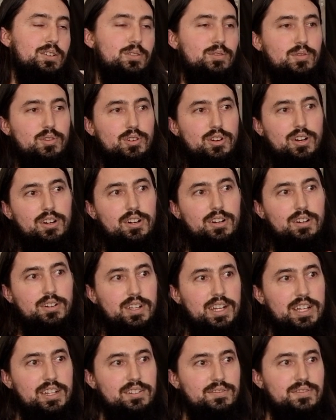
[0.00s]

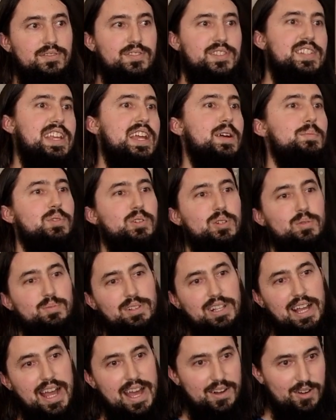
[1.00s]
overall kind of sampler
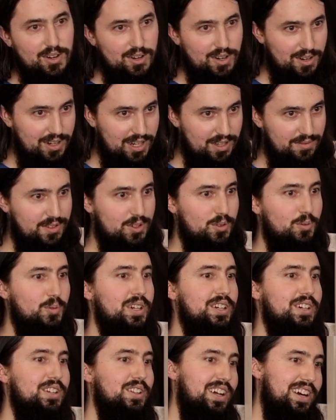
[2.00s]
platter, if you
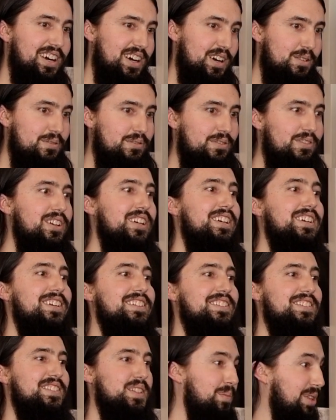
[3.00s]
will, of
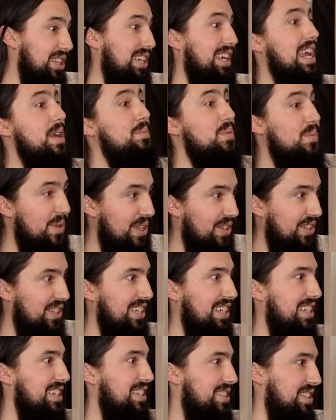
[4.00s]
some of the
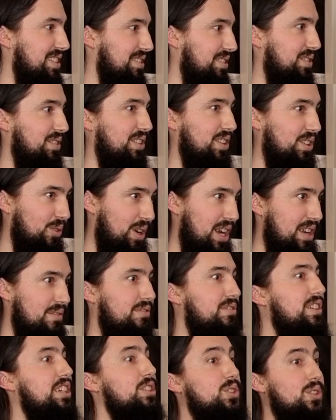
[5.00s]
capabilities and the great
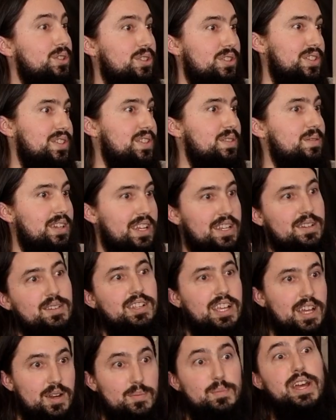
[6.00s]
features and kind of